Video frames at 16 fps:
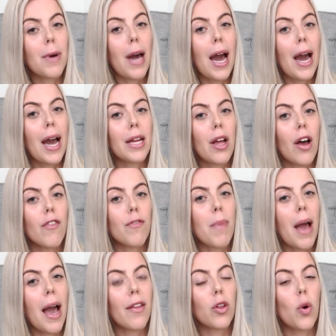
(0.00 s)
kind of
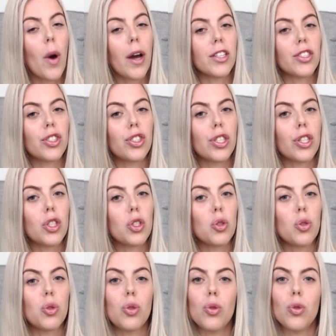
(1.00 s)
math
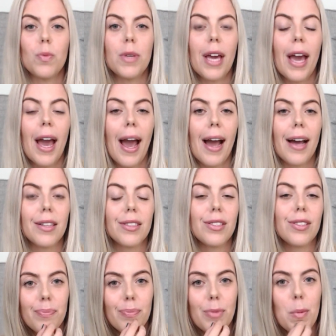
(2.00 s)
question to be
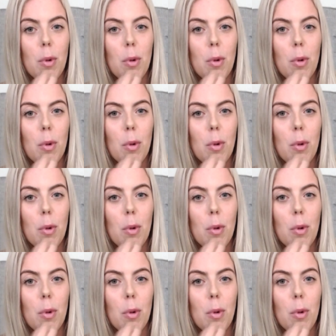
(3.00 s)
asked.